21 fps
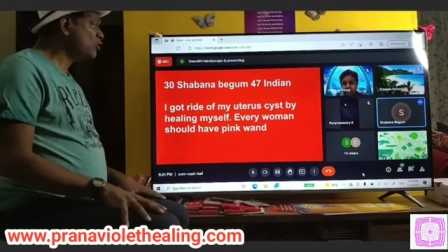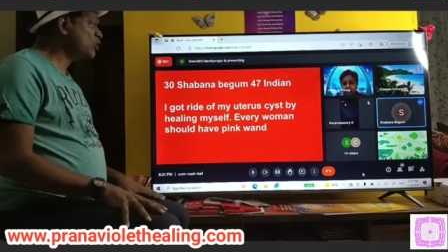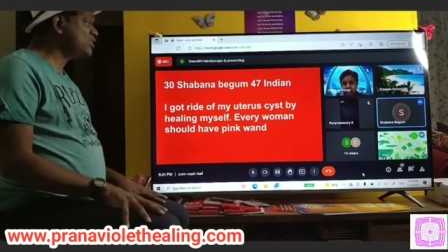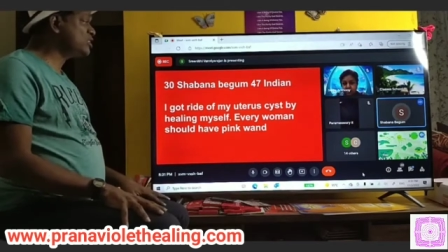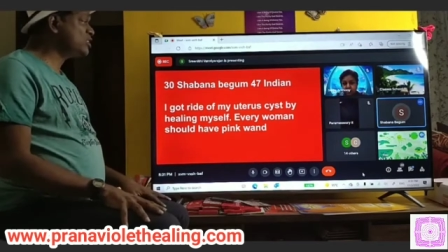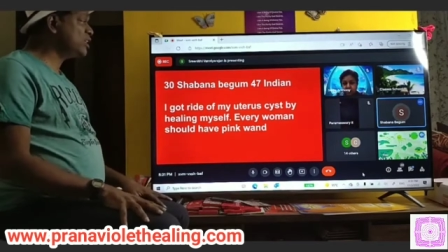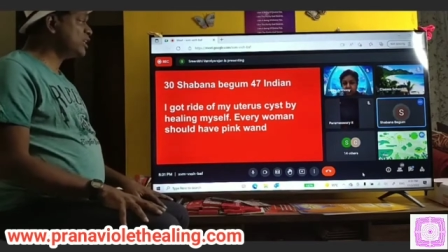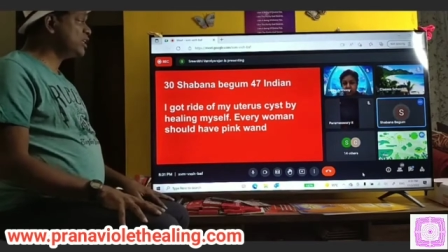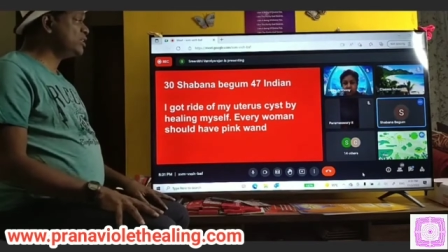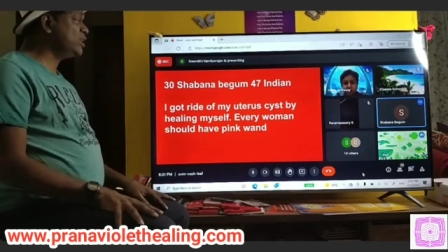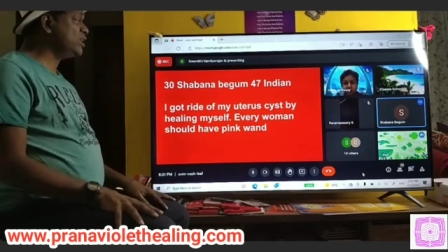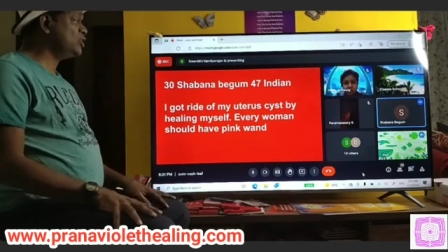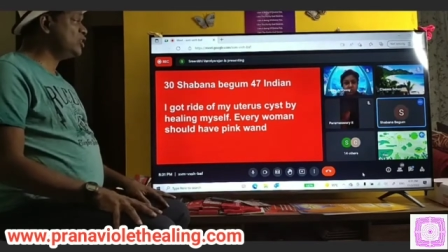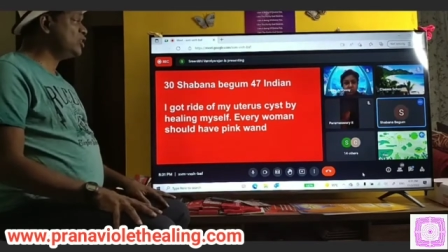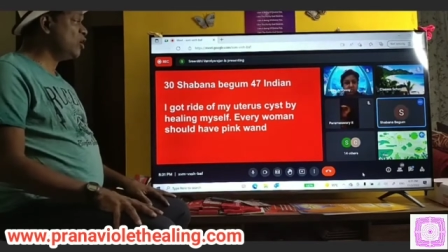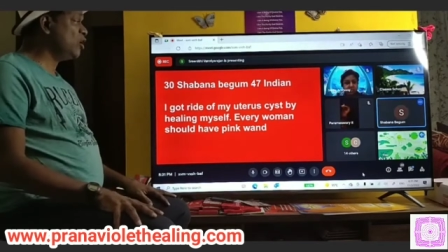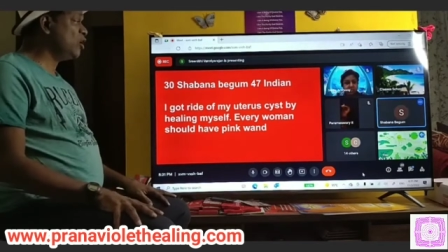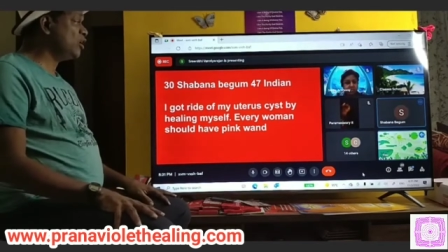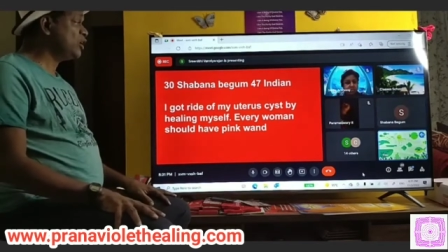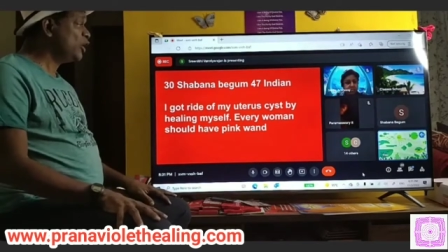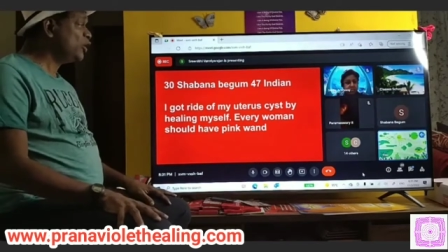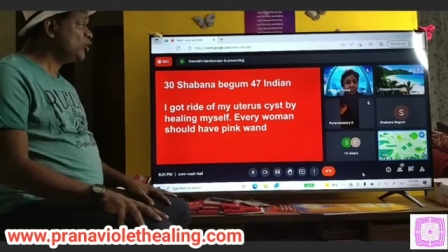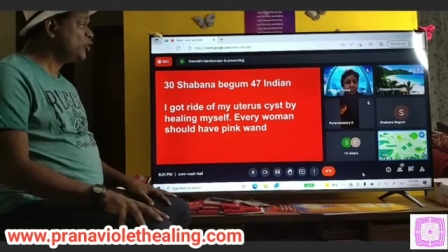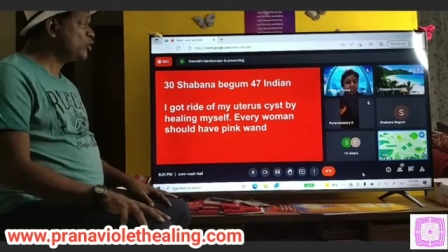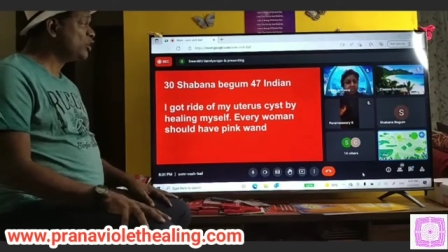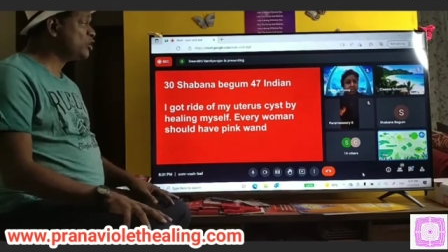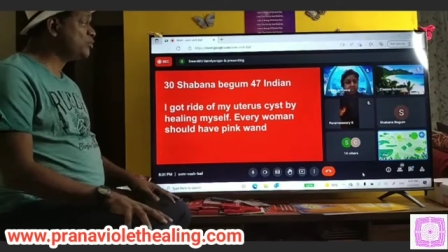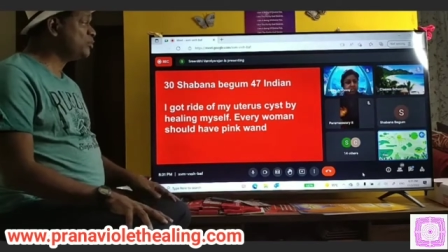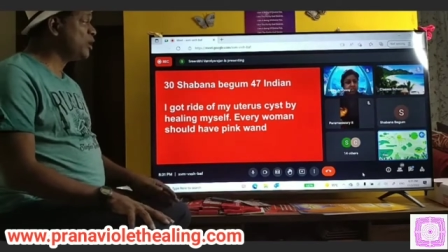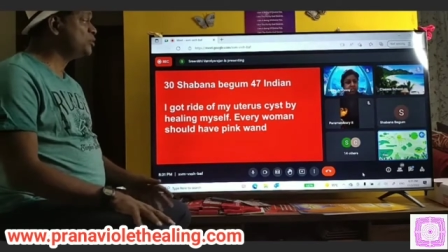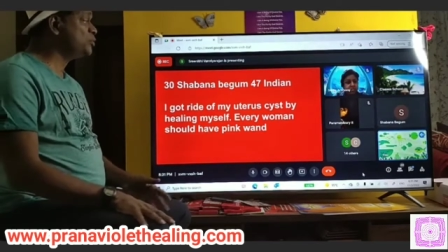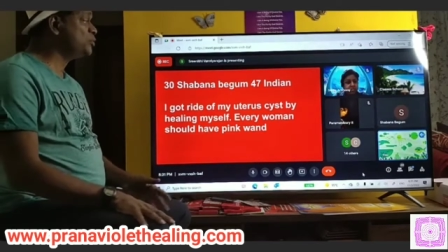doctor said that your
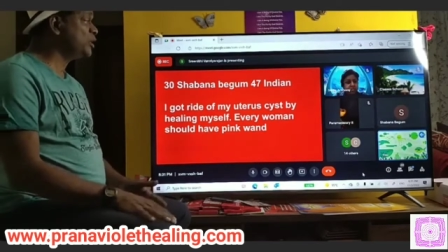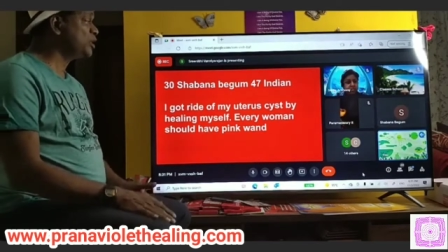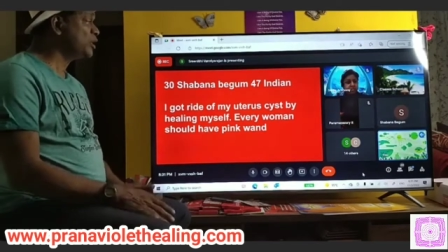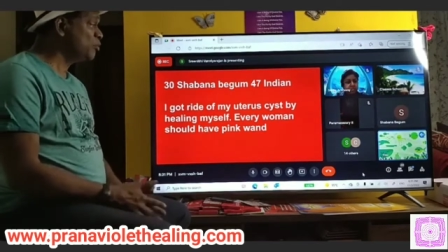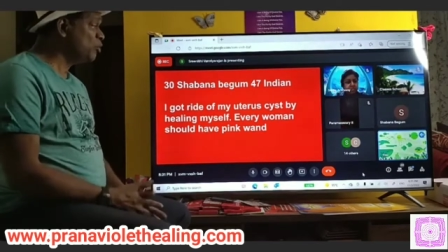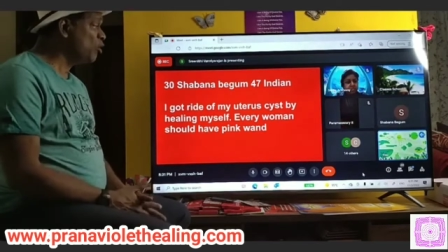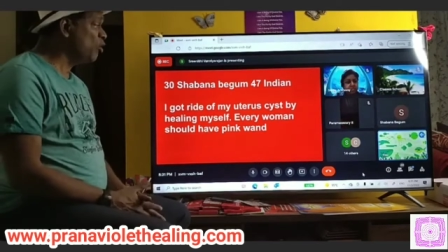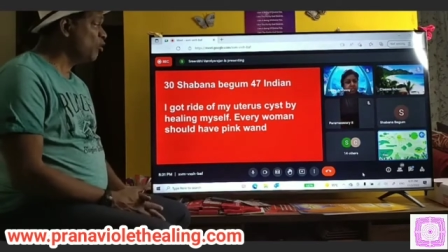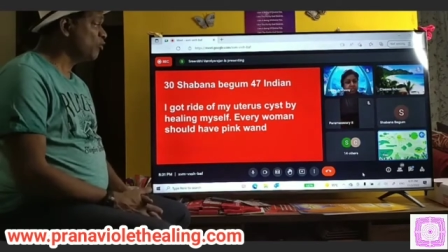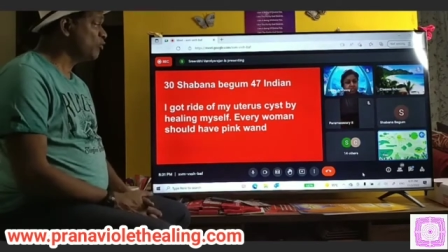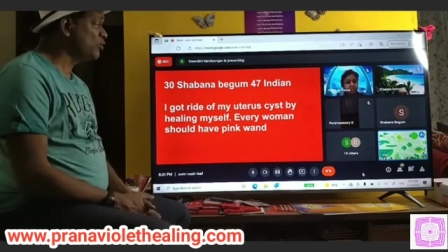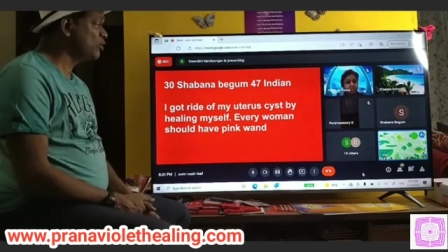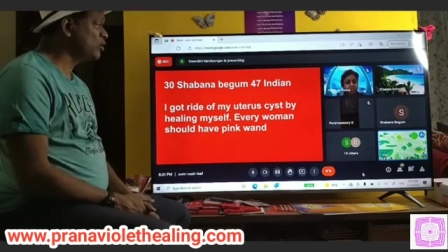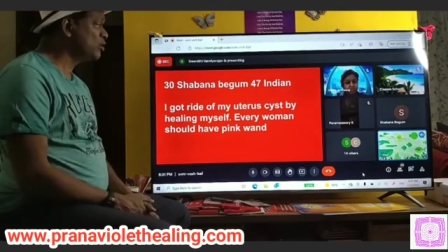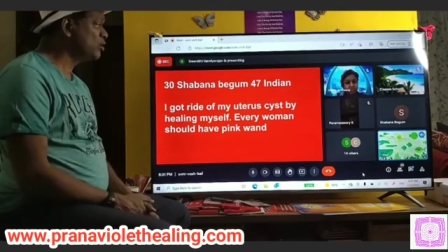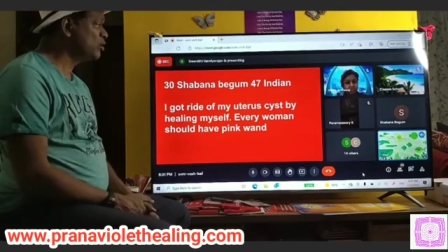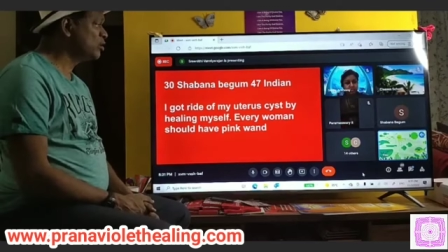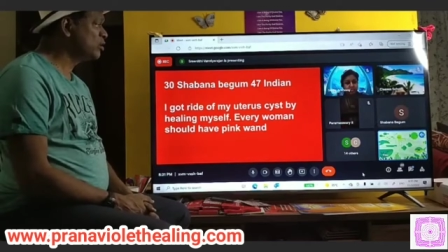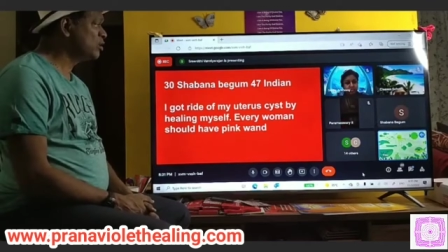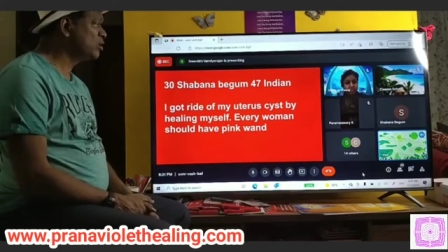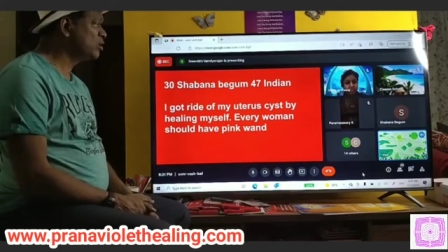uterus must be removed.